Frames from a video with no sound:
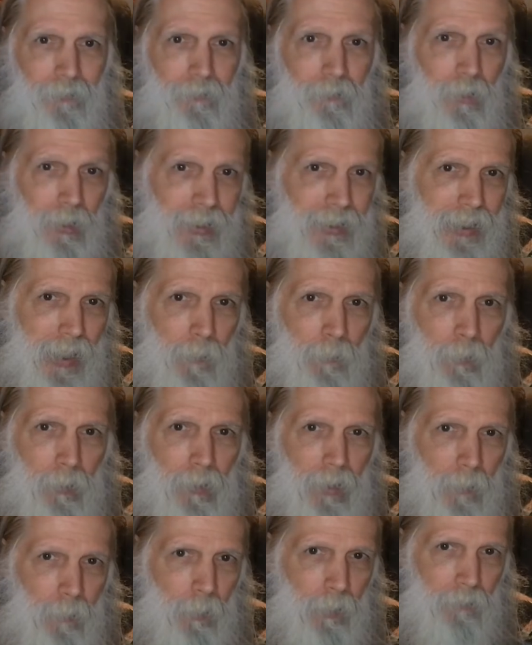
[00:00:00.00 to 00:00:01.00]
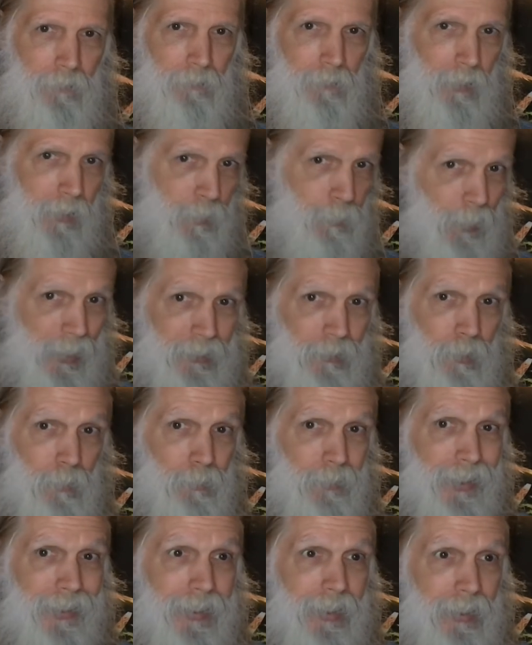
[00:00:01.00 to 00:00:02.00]
For example, I put full
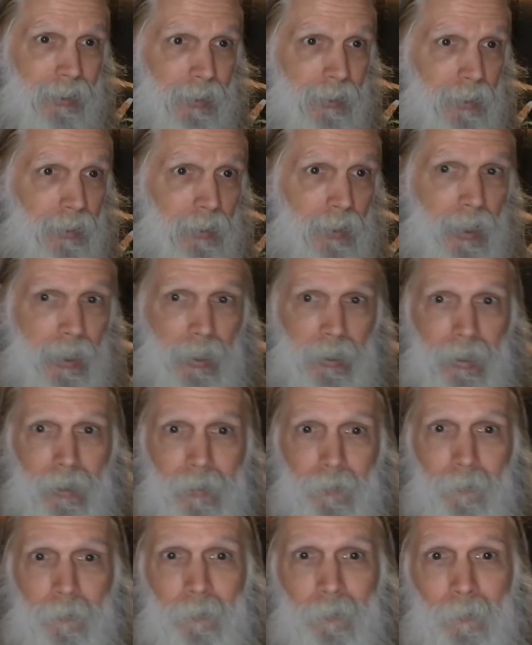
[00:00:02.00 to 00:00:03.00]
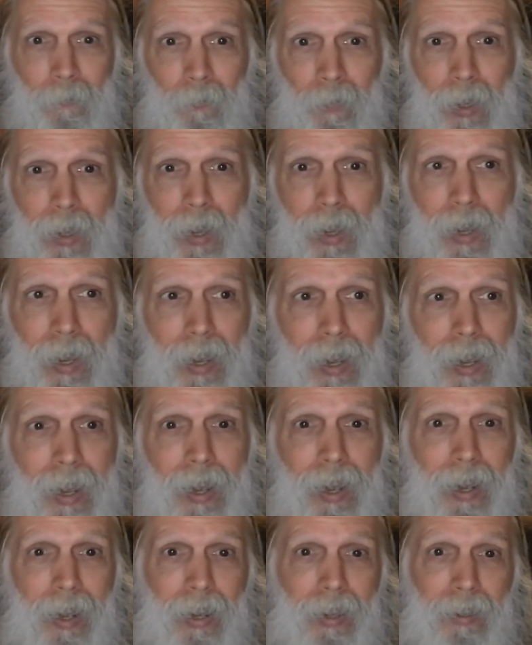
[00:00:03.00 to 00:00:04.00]
spectrum lighting in the clinic.
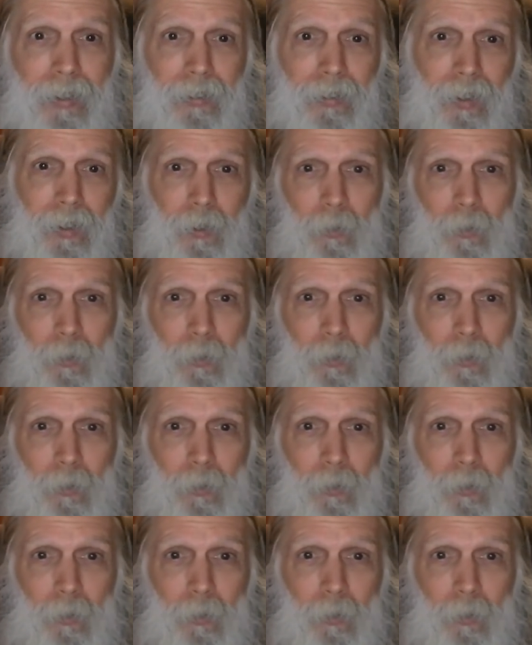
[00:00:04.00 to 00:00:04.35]
And